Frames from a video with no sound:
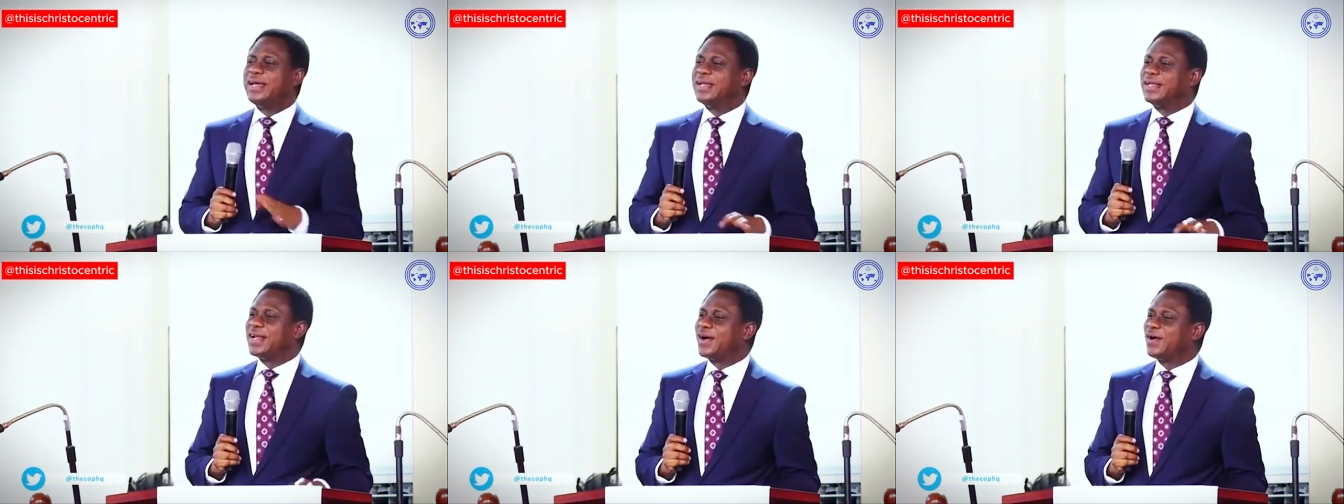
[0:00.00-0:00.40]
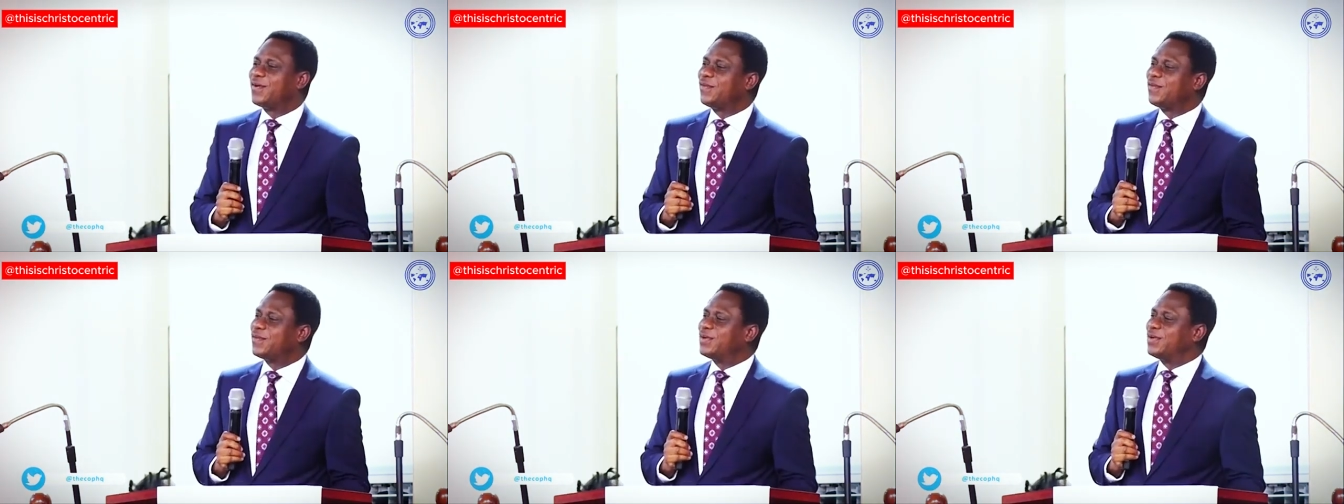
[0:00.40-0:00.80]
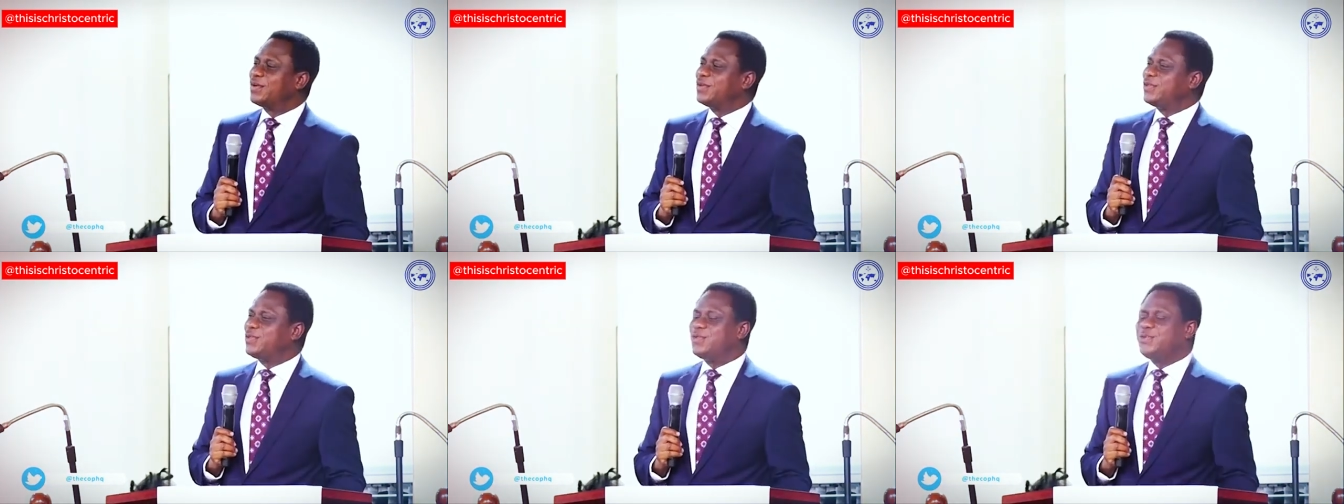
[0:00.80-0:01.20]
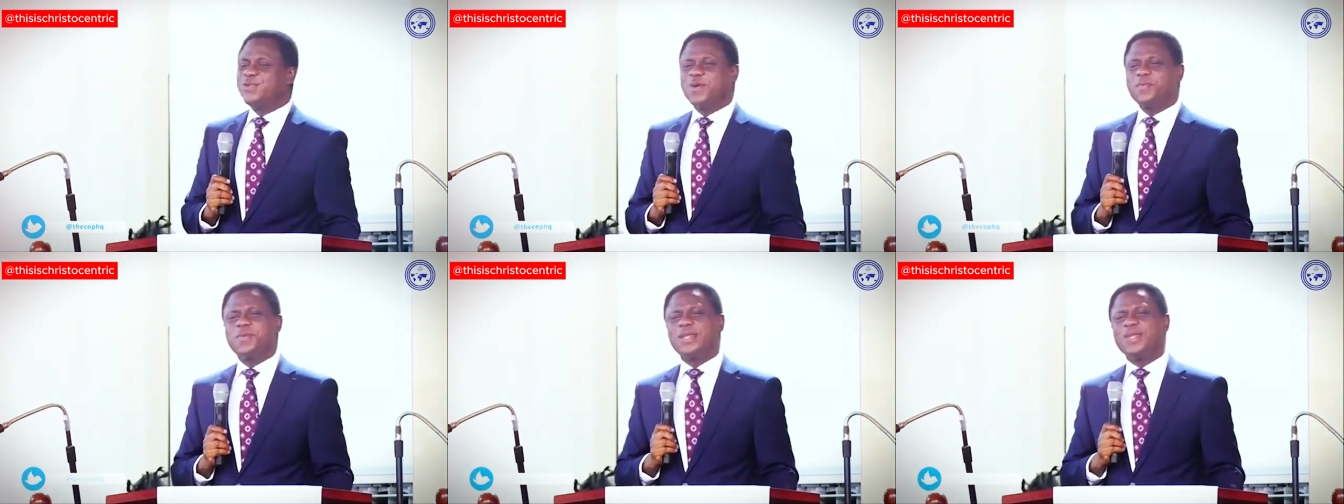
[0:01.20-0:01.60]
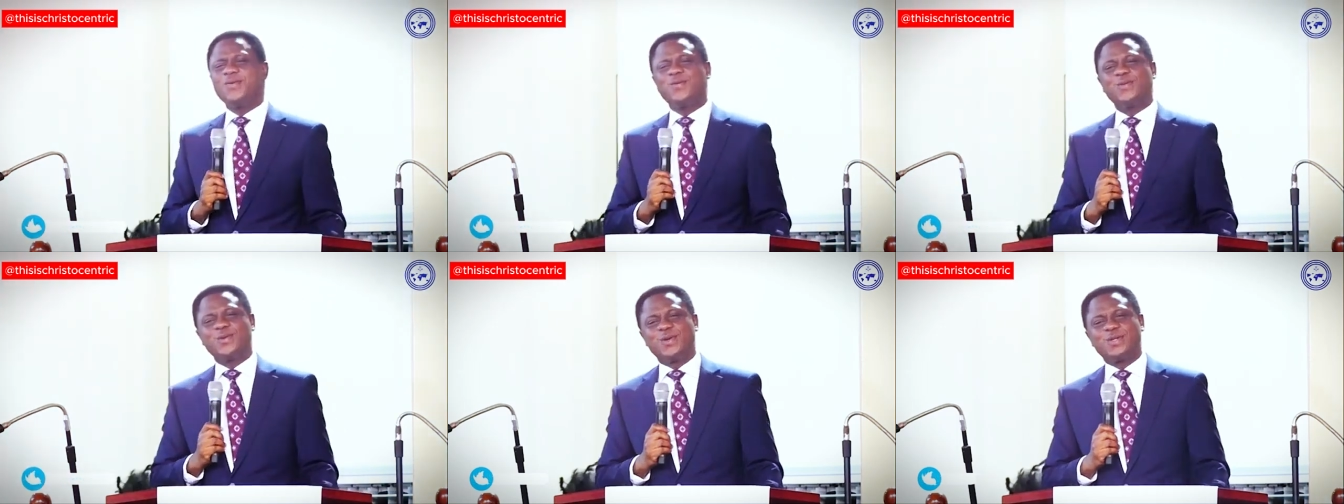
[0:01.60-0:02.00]
Now, you normally
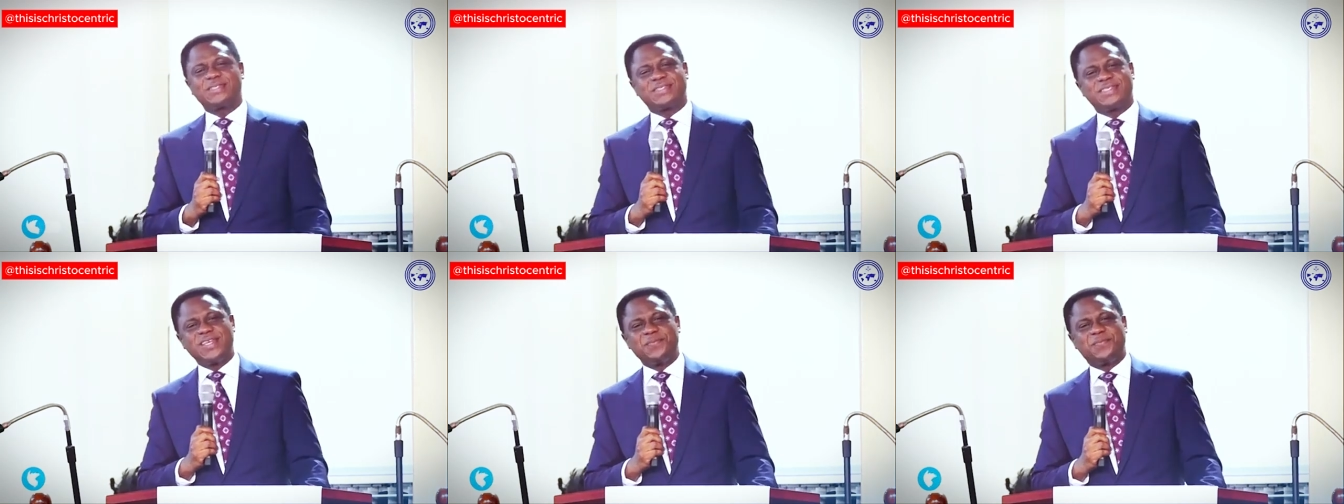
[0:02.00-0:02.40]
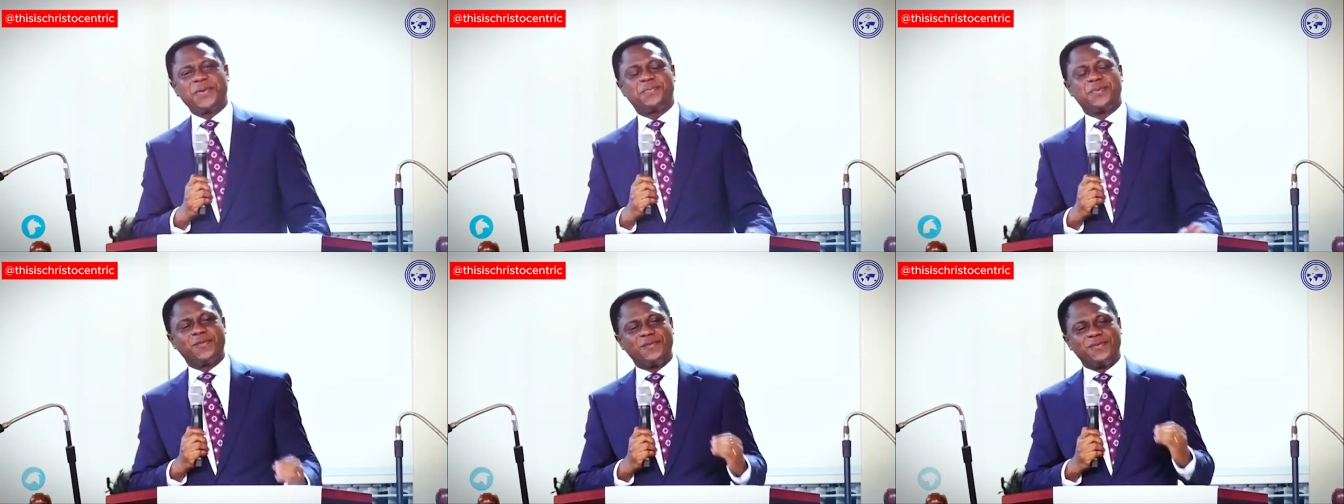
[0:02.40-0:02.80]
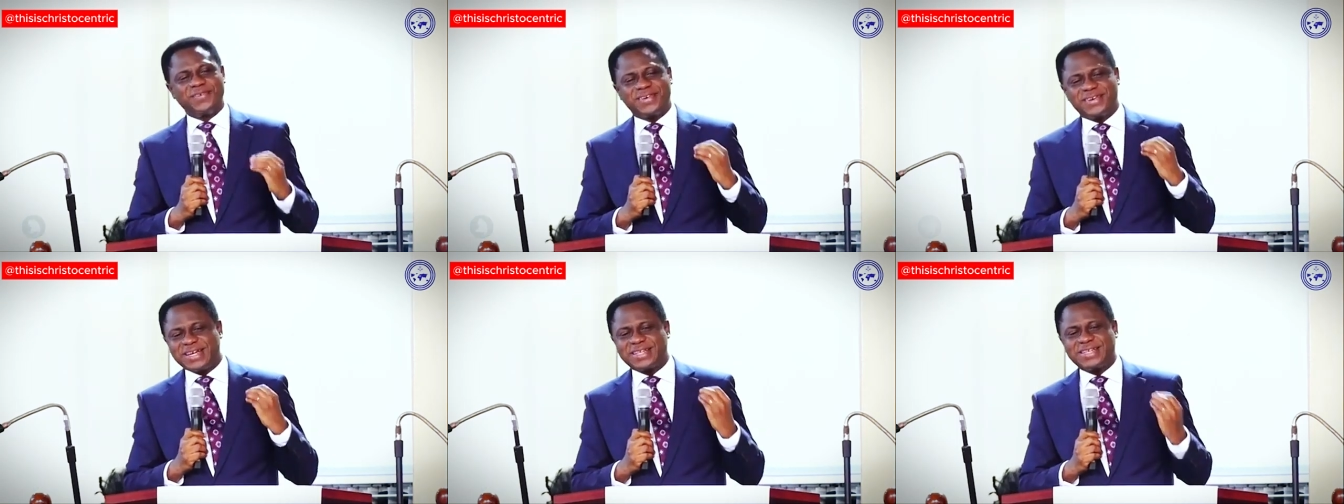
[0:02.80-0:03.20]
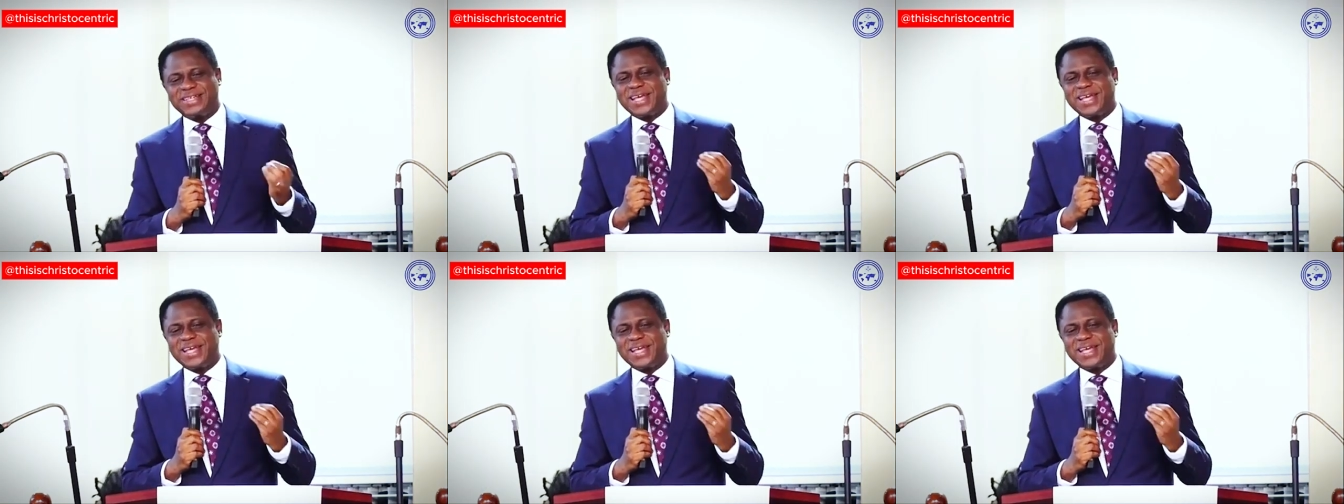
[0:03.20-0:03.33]
will not see people with great